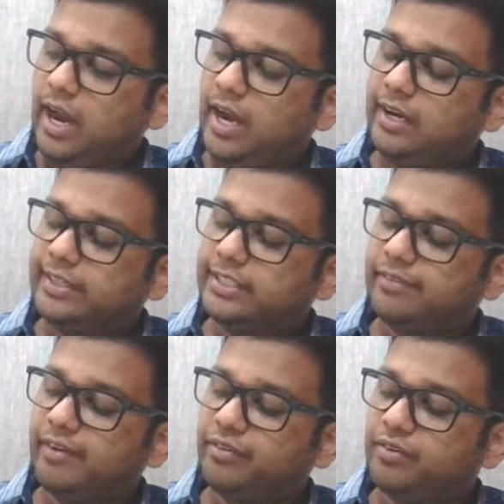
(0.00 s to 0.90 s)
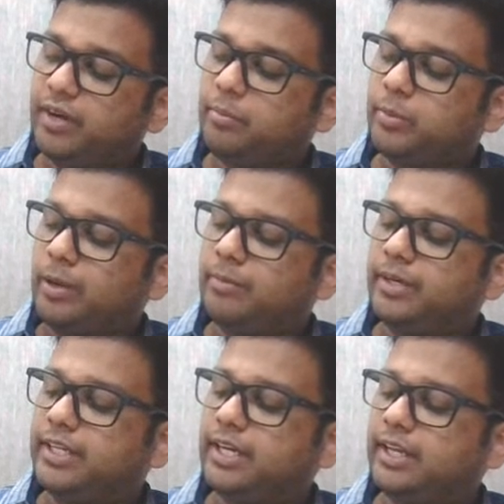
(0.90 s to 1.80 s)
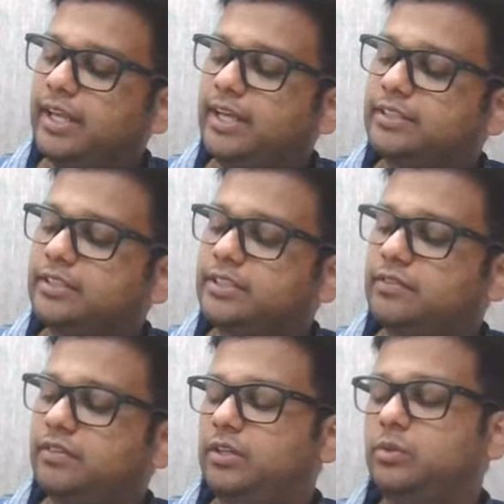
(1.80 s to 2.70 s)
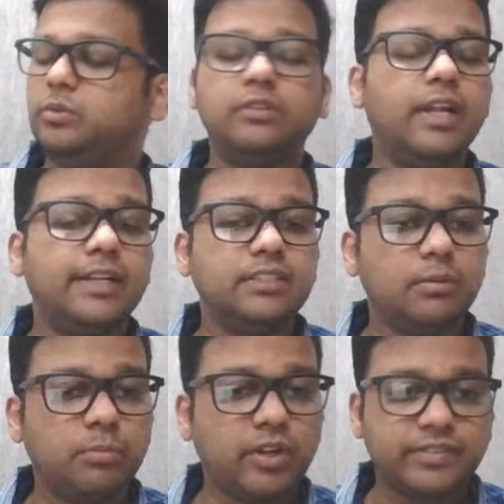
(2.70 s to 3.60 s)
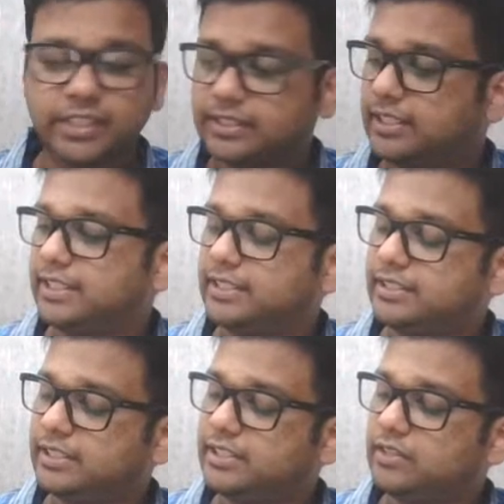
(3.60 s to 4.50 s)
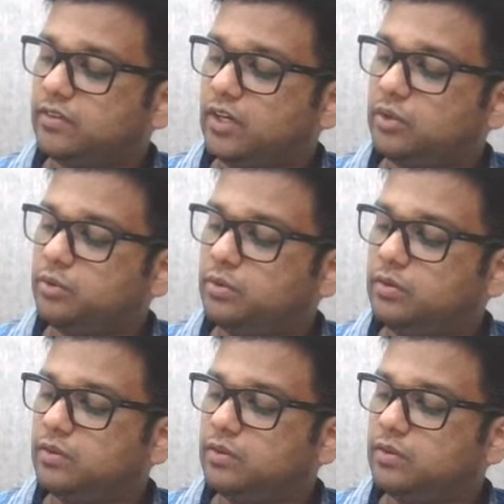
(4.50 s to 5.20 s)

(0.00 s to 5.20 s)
And let's say we have to find probability that x is equal to, that is number of successes is equal to